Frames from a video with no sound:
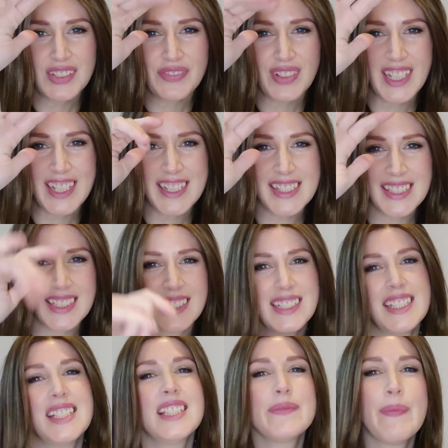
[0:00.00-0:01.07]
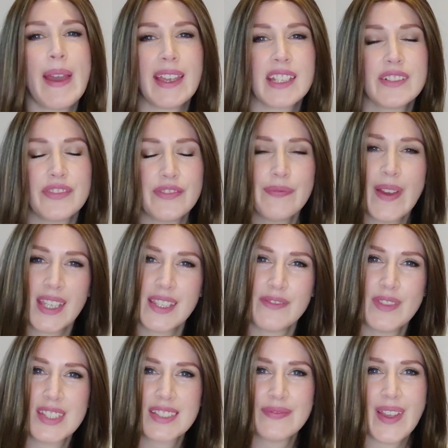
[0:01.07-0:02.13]
lovelies, this is Megan from Meggy
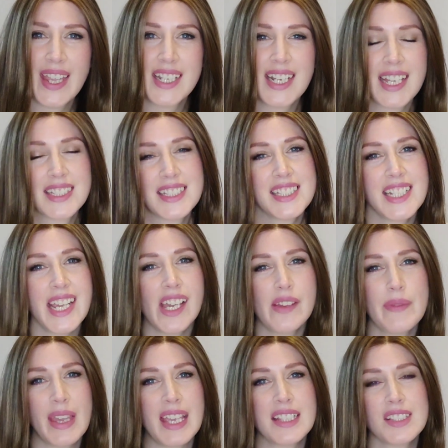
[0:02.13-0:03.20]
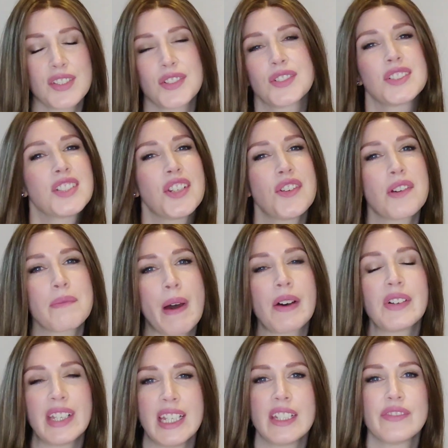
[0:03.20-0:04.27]
Moos Mane, and today I'm here to talk to you
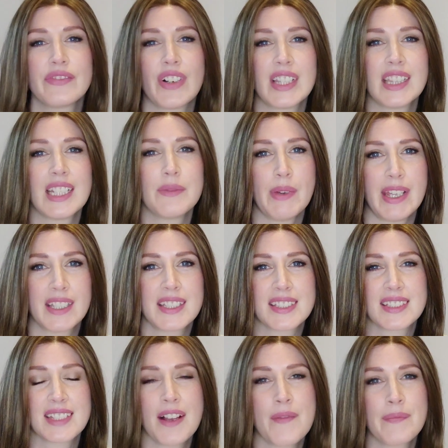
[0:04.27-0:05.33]
about heat-friendly wigs.